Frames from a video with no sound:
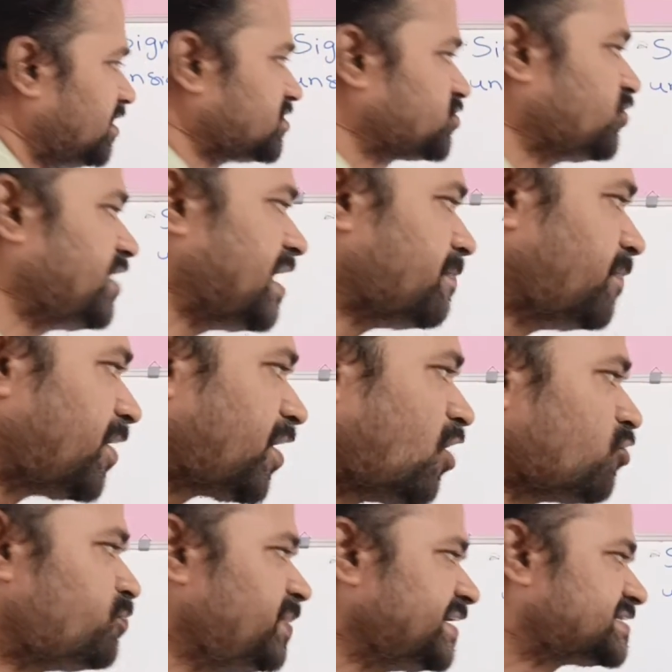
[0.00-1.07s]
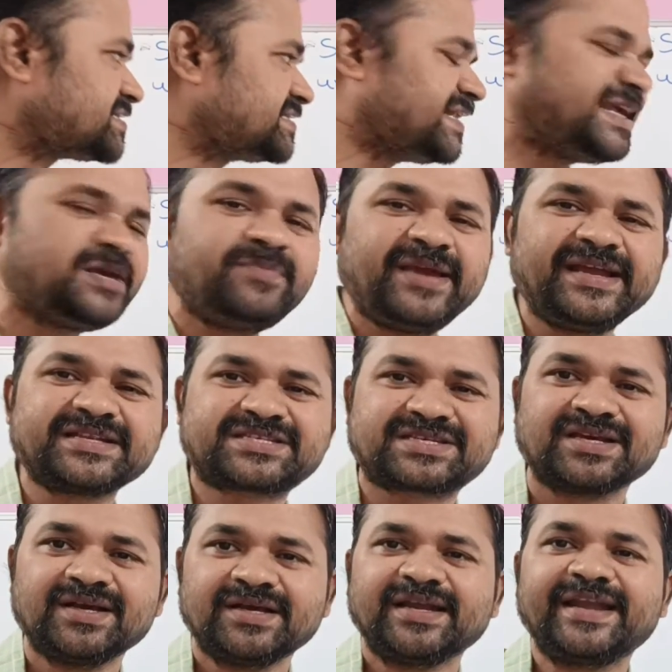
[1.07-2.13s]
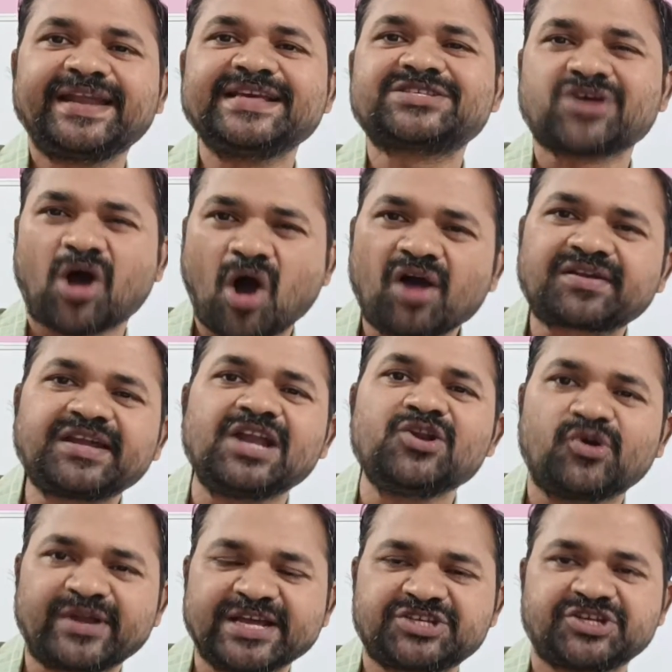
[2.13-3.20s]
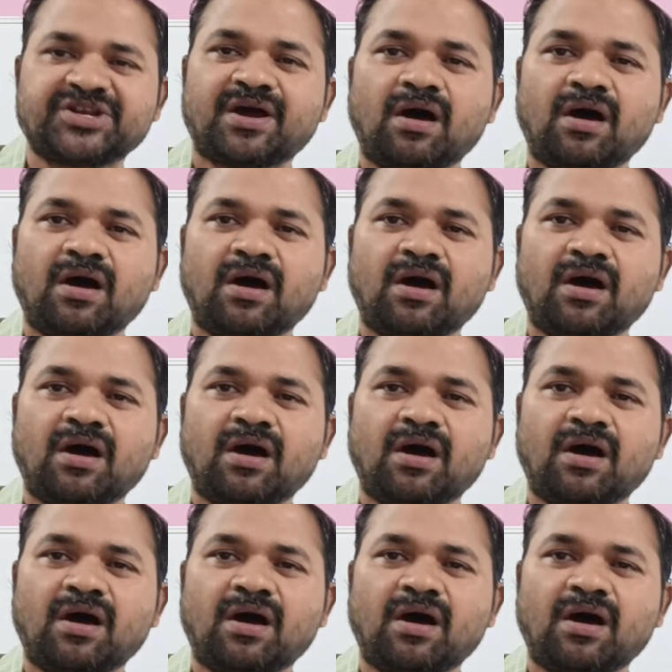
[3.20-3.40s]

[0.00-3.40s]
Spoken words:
So, number of bits 3 means it is octal notation.